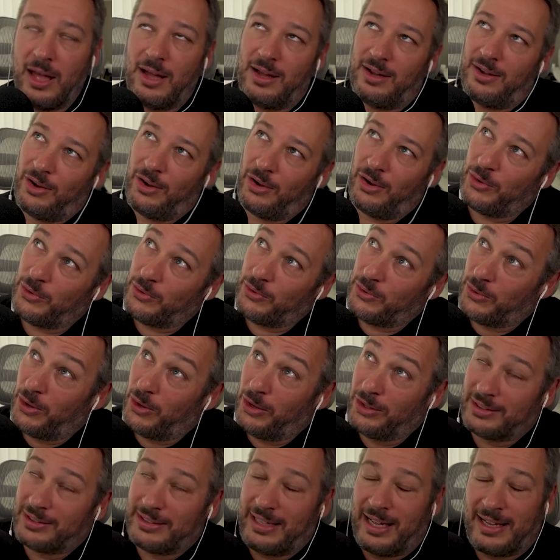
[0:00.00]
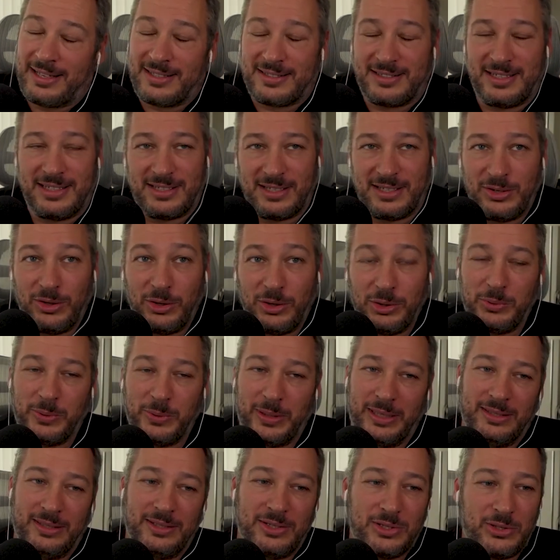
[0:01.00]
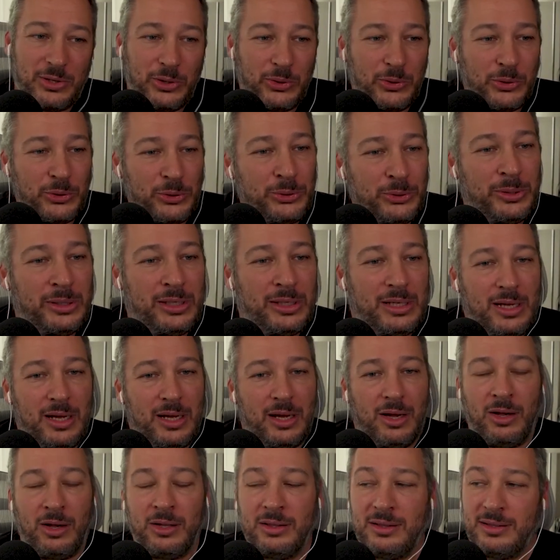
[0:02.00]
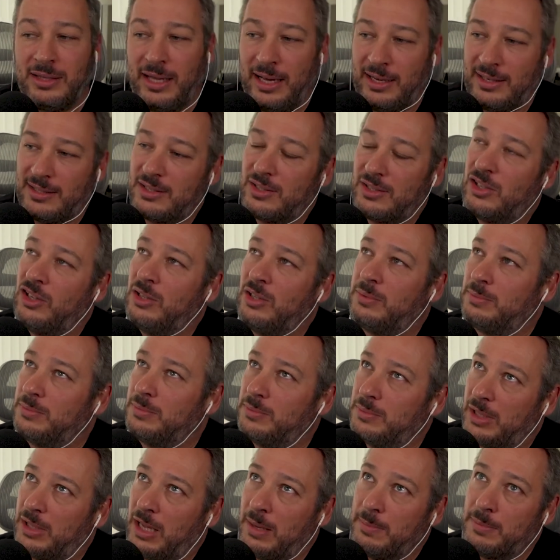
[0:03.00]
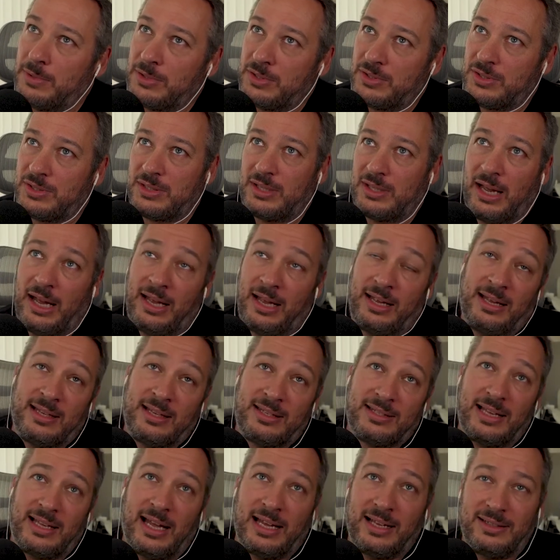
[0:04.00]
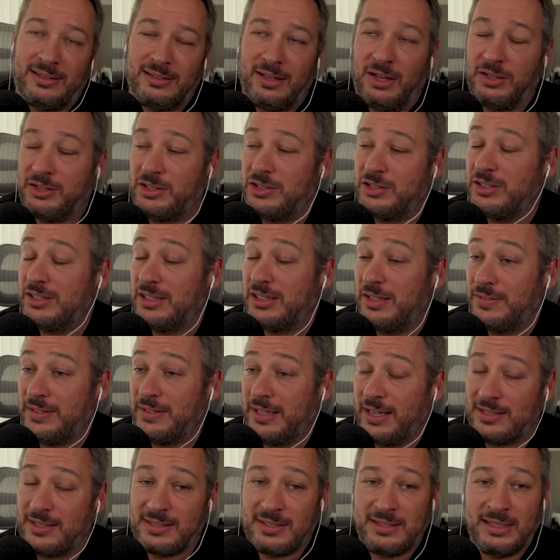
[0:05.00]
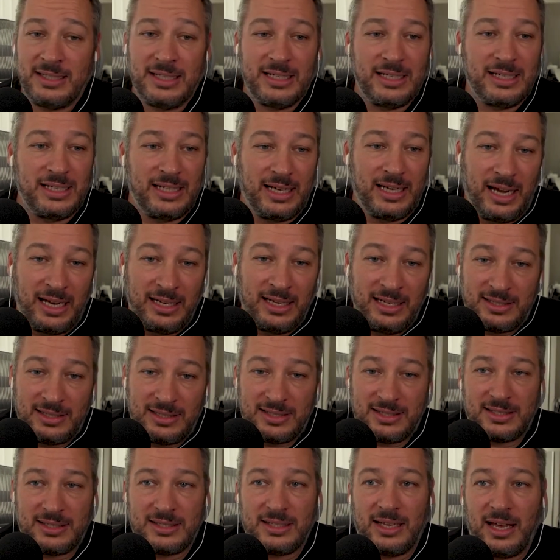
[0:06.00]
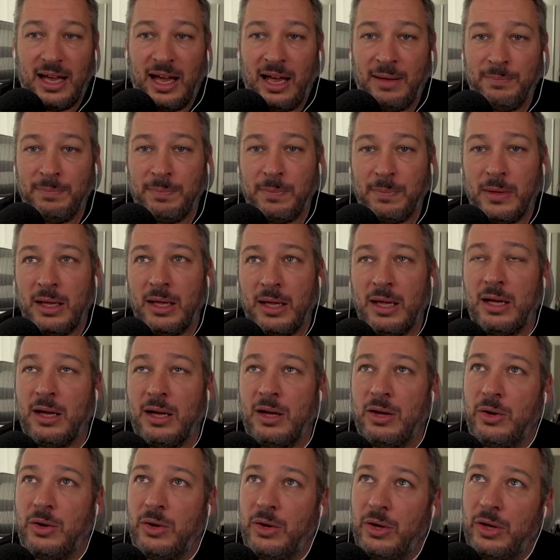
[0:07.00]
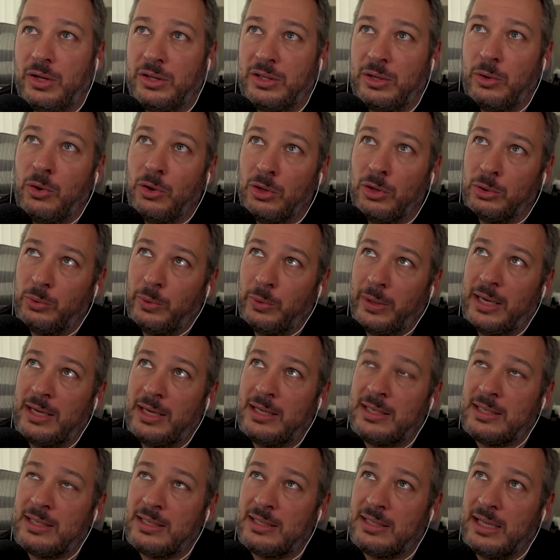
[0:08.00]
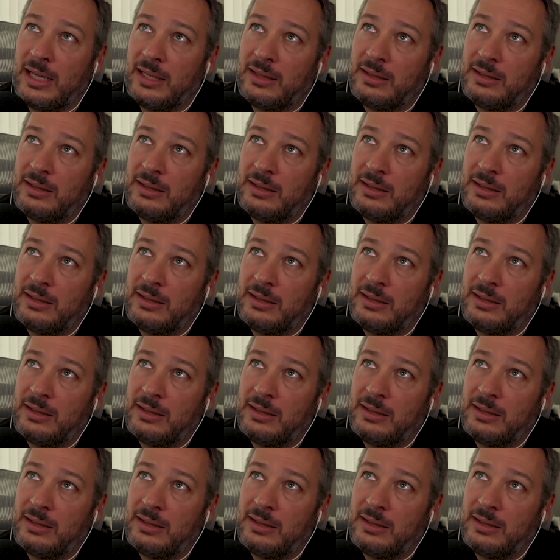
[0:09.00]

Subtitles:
Oh, alt text is an old one. So alt text comes, it's like alternative text, and it's the old way is that